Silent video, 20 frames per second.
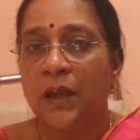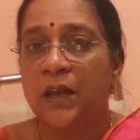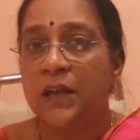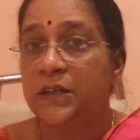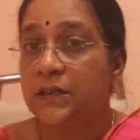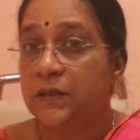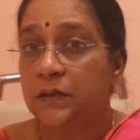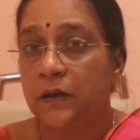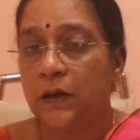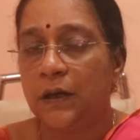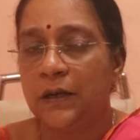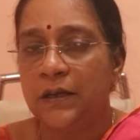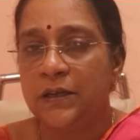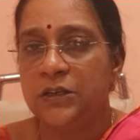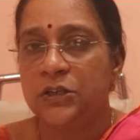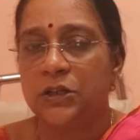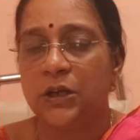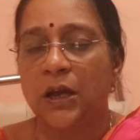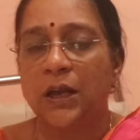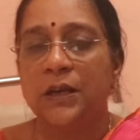It's
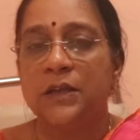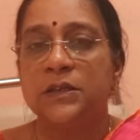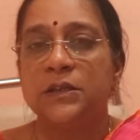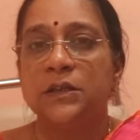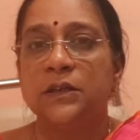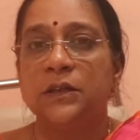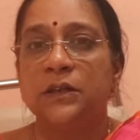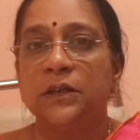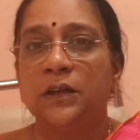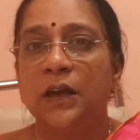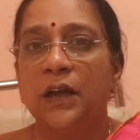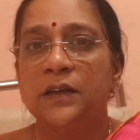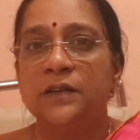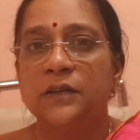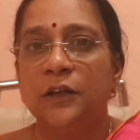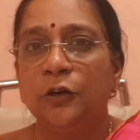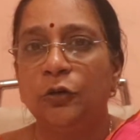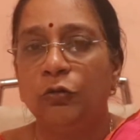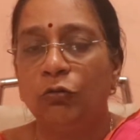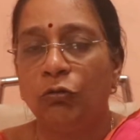really challenging. I
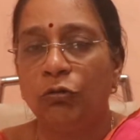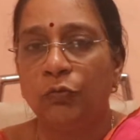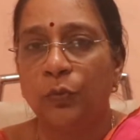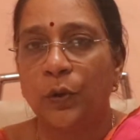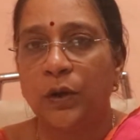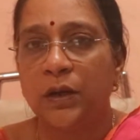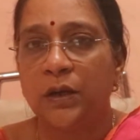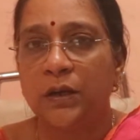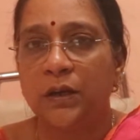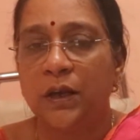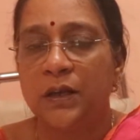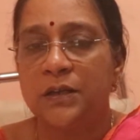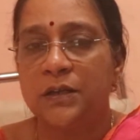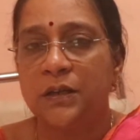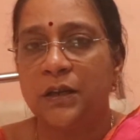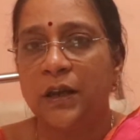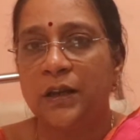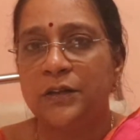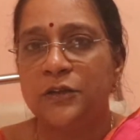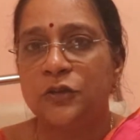said, don't worry,
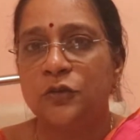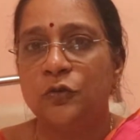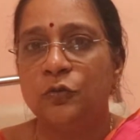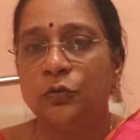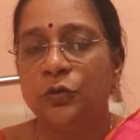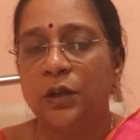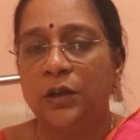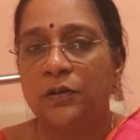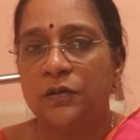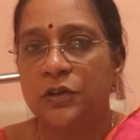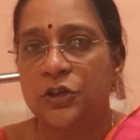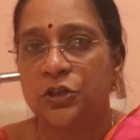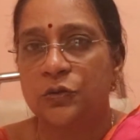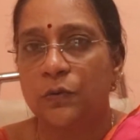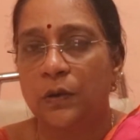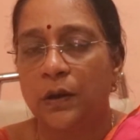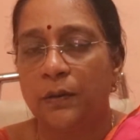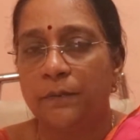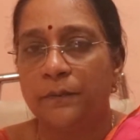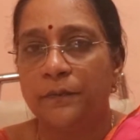let's do the
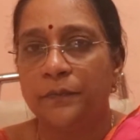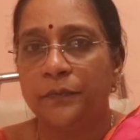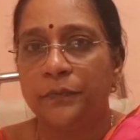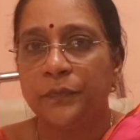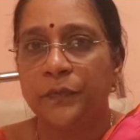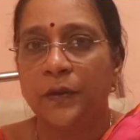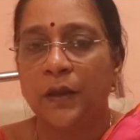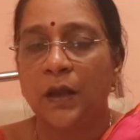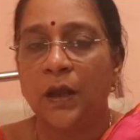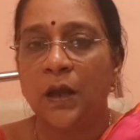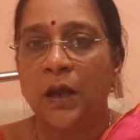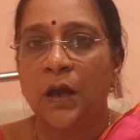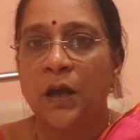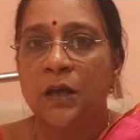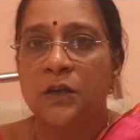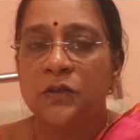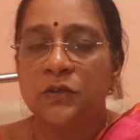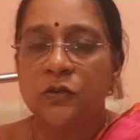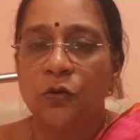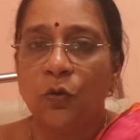ritual.
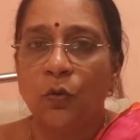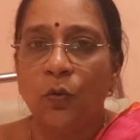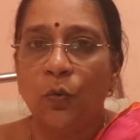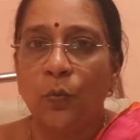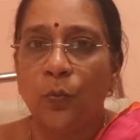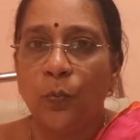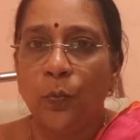So